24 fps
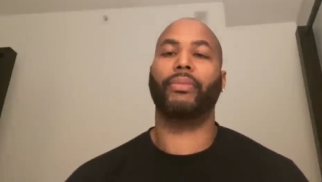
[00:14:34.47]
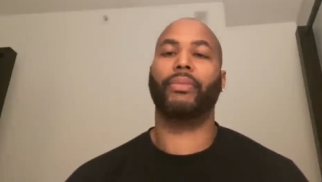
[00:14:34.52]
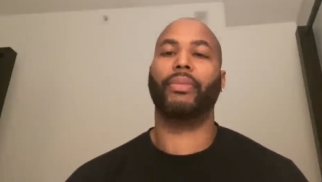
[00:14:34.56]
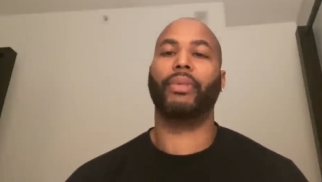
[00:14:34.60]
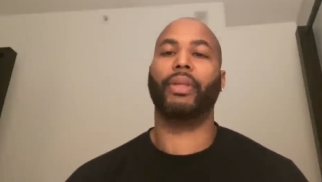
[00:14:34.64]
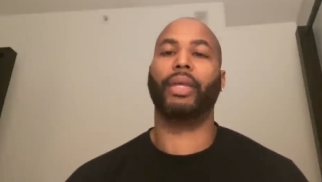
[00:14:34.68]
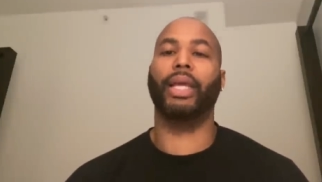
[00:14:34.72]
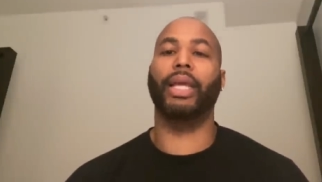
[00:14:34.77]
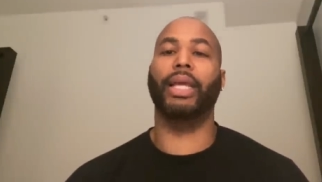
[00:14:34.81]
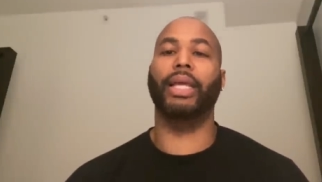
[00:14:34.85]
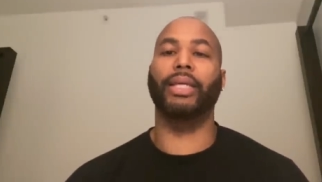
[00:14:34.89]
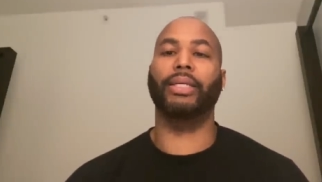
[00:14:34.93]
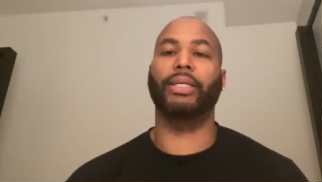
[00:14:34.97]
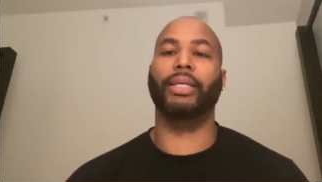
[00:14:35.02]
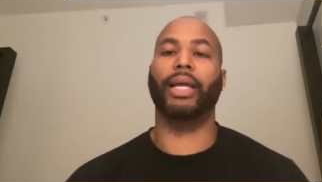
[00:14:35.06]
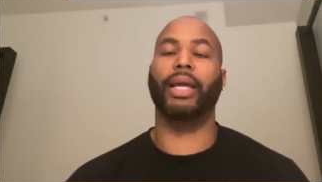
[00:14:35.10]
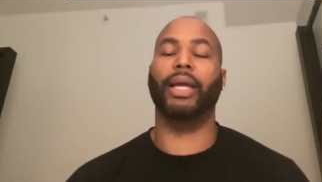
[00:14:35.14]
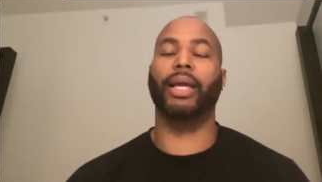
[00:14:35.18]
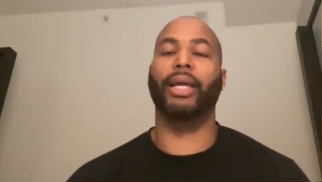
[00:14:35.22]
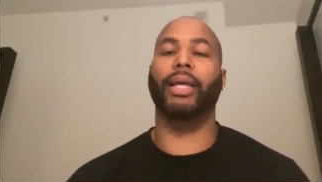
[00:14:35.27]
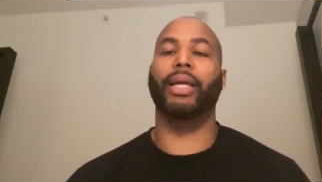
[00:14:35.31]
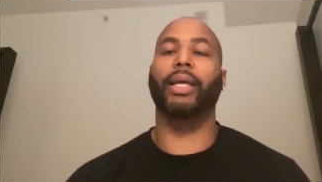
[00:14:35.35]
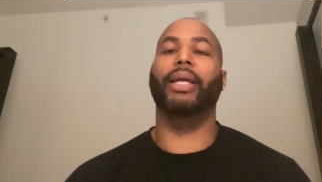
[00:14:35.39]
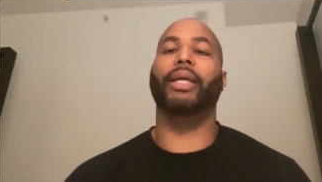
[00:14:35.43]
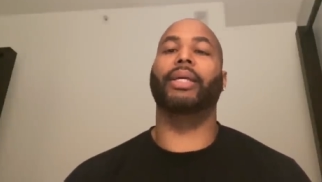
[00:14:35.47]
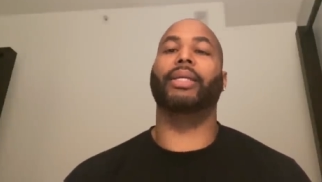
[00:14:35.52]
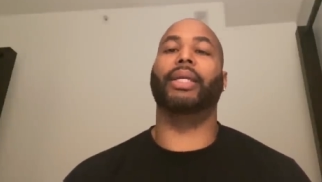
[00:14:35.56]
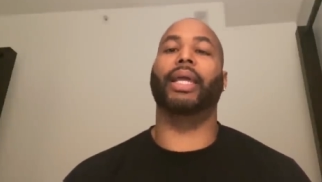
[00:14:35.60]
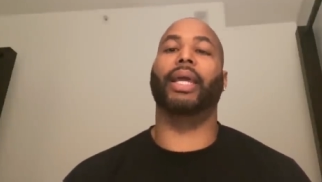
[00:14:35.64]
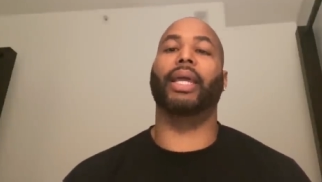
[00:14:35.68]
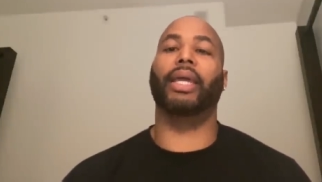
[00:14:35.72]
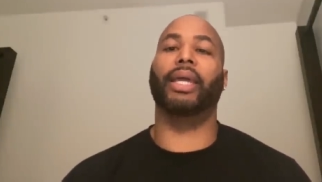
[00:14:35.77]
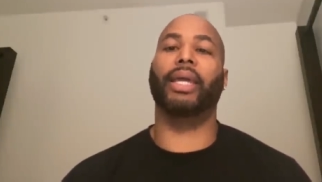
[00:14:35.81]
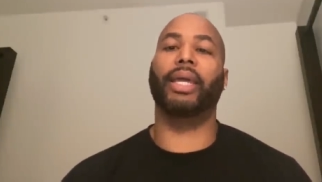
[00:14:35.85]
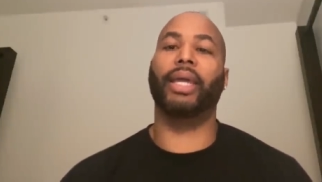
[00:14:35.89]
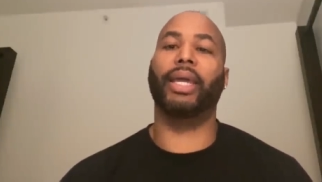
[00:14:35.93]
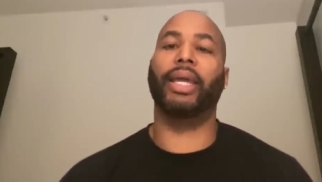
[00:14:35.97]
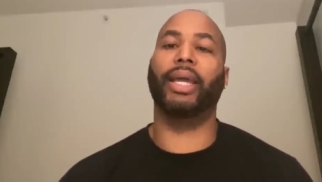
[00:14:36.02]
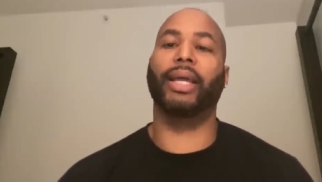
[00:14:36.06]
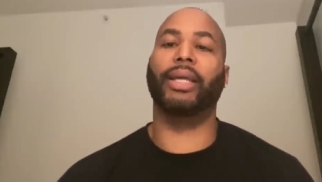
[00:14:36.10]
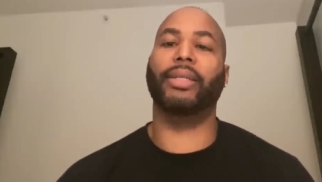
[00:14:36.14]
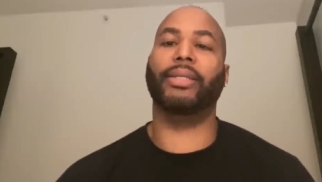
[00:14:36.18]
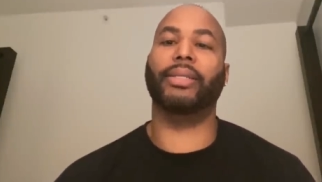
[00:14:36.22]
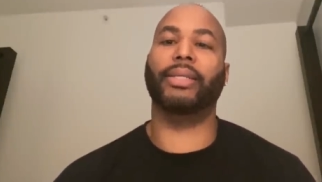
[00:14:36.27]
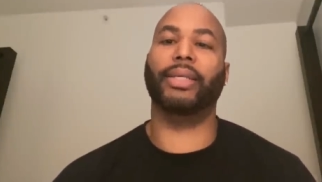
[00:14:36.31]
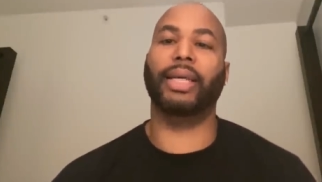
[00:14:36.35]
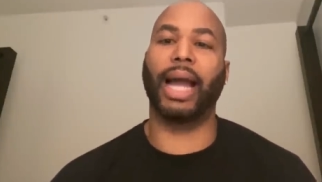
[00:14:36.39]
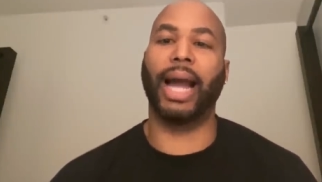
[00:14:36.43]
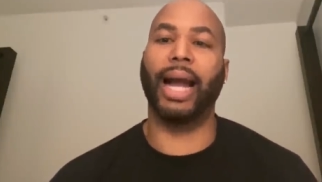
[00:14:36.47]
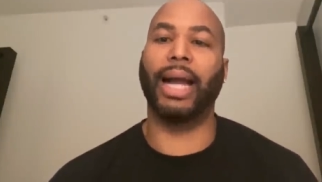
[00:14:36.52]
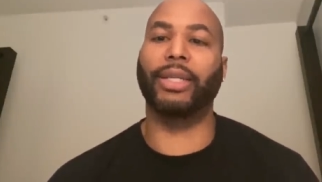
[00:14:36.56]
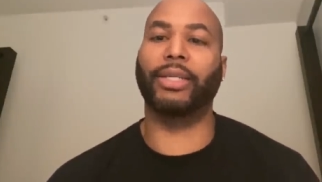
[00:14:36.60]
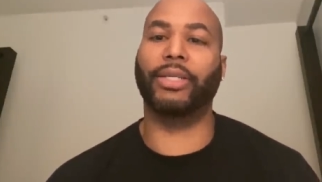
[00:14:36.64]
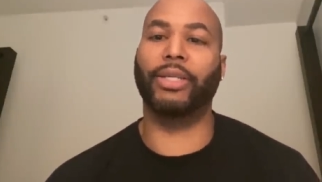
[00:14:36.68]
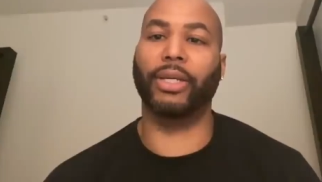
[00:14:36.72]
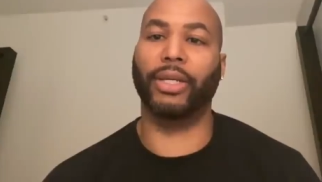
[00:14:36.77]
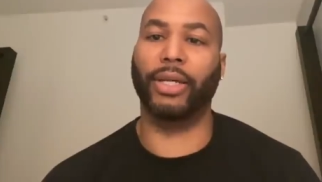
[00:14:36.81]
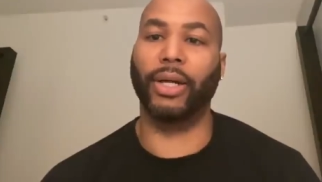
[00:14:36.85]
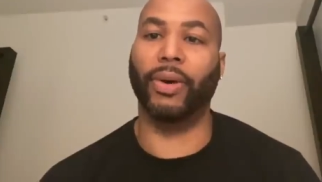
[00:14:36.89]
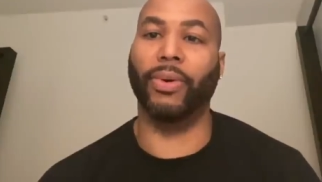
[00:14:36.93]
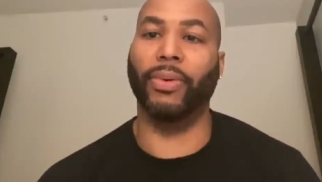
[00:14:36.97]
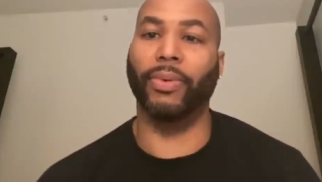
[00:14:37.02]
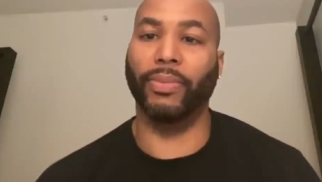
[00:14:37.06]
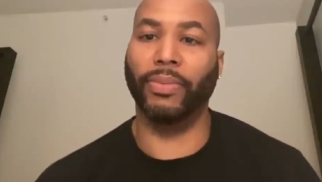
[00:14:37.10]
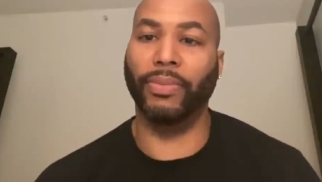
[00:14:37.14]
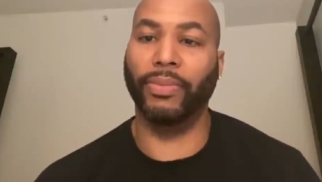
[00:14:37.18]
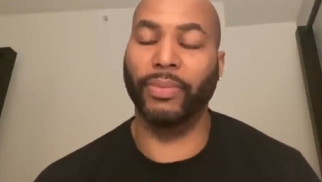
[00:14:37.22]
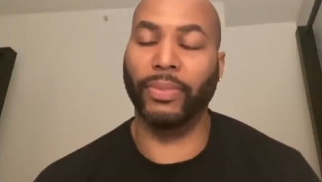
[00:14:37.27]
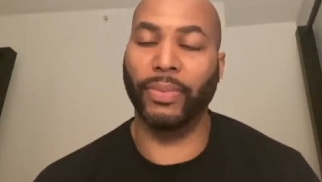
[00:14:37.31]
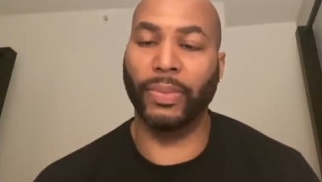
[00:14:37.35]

And he said, the ends got to go.